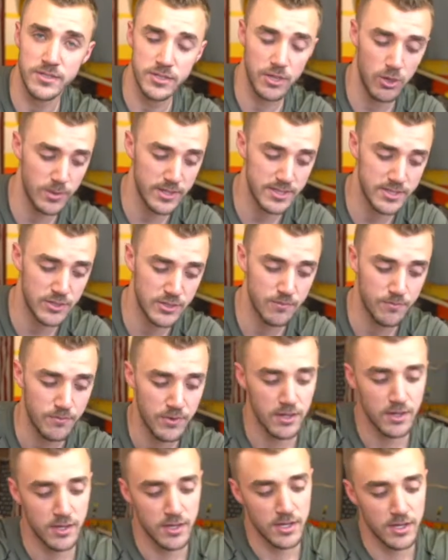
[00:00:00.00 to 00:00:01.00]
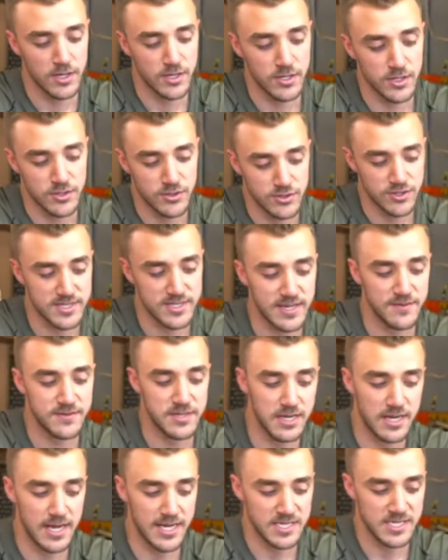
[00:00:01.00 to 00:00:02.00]
to go into. Just gives it
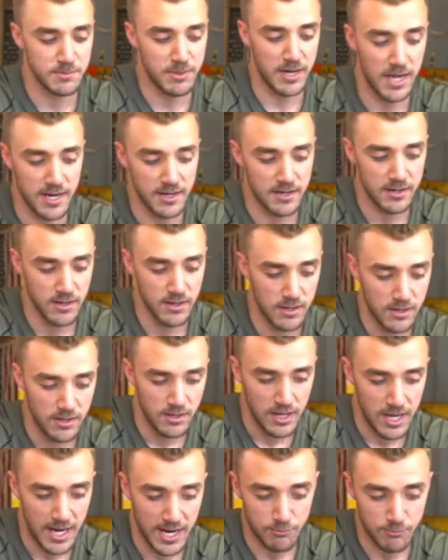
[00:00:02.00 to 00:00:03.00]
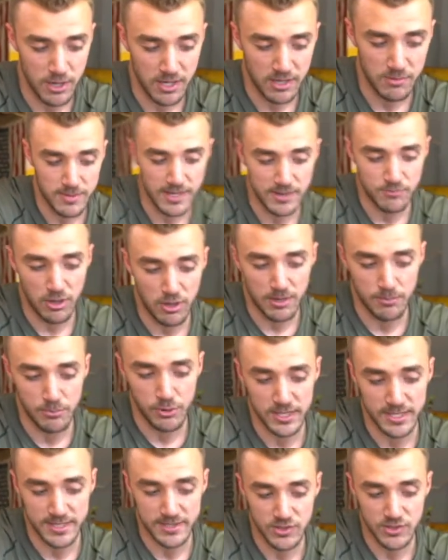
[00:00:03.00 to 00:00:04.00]
a nice spot. I'd recommend probably
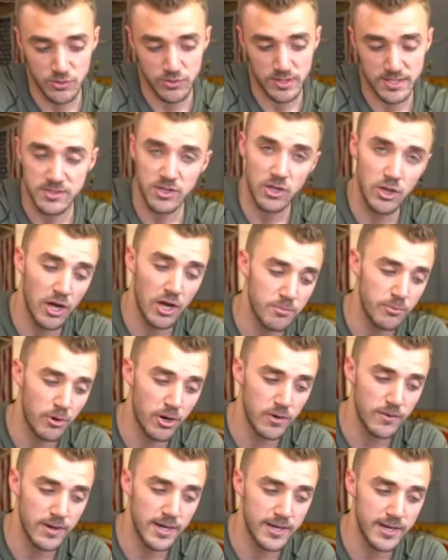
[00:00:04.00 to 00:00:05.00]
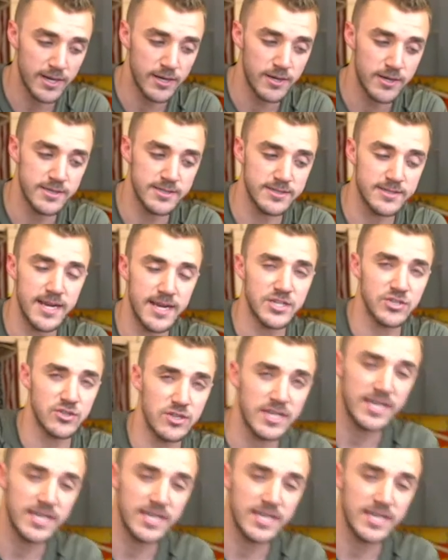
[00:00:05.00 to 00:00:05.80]
putting it to this cloth part right here because it's actually